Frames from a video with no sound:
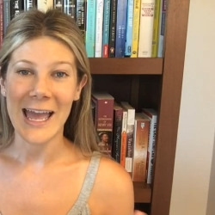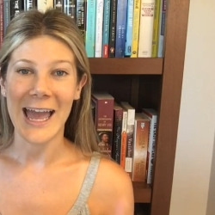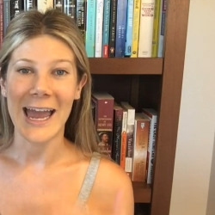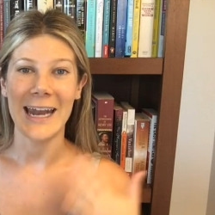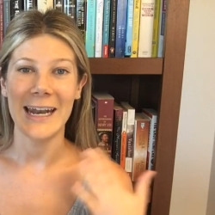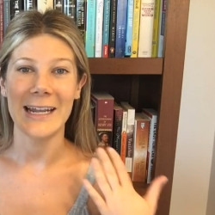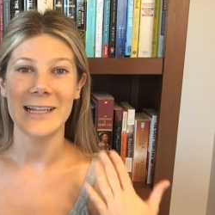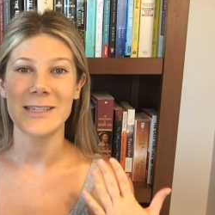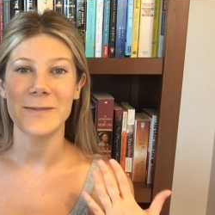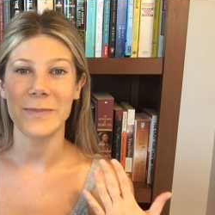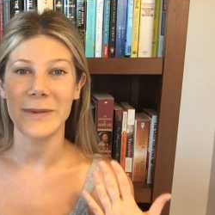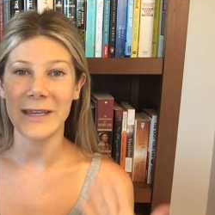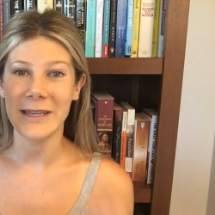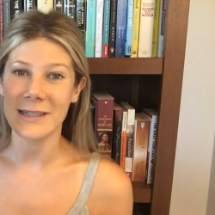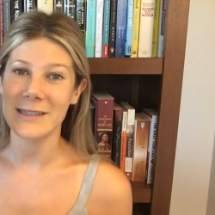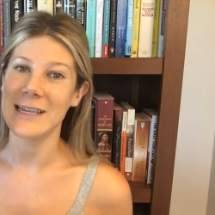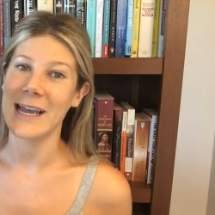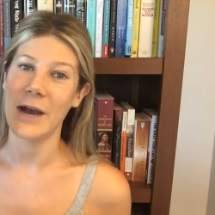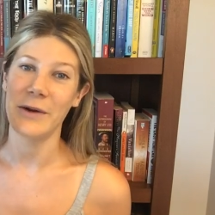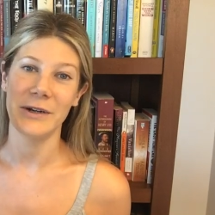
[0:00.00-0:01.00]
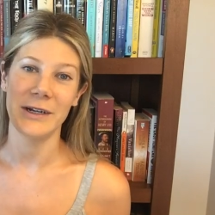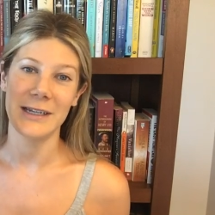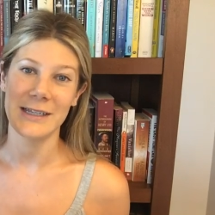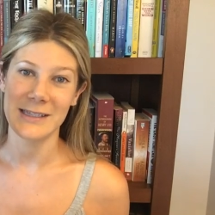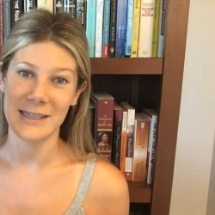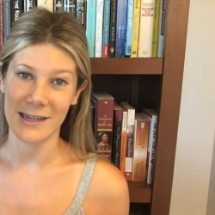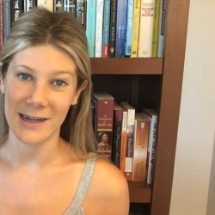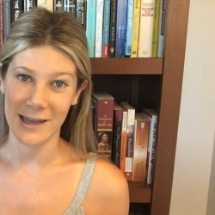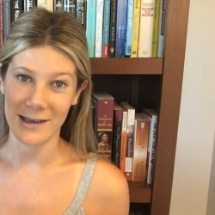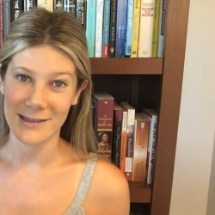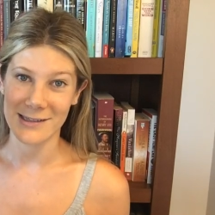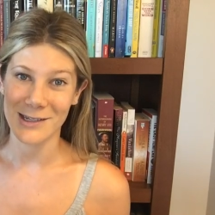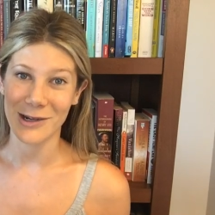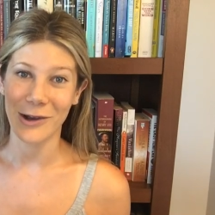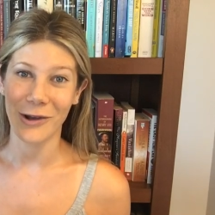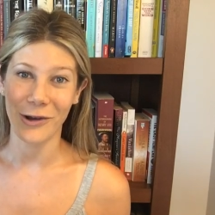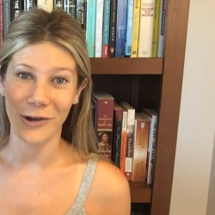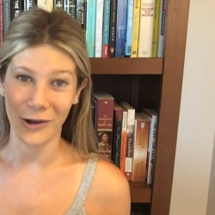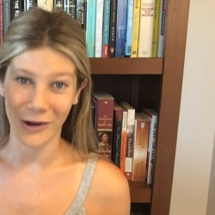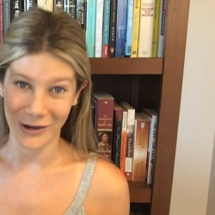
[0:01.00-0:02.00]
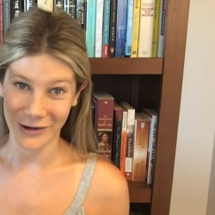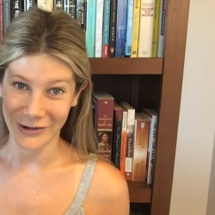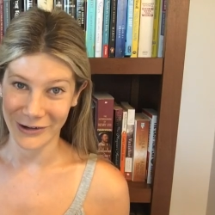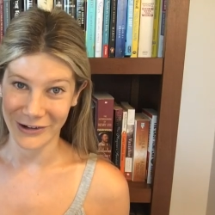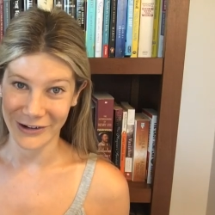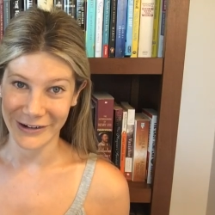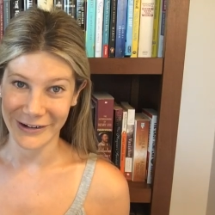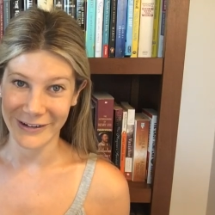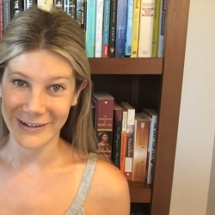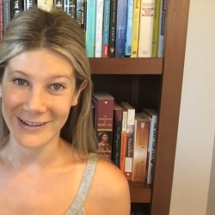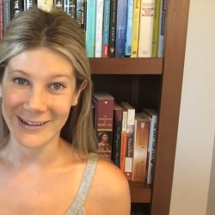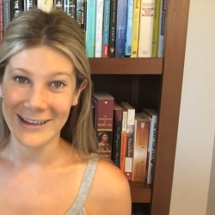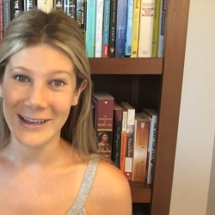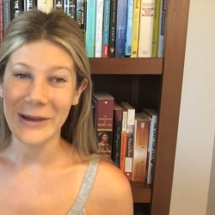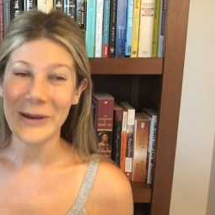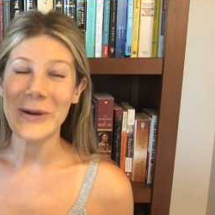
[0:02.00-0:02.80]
And it's being touted as the next Gone Girl.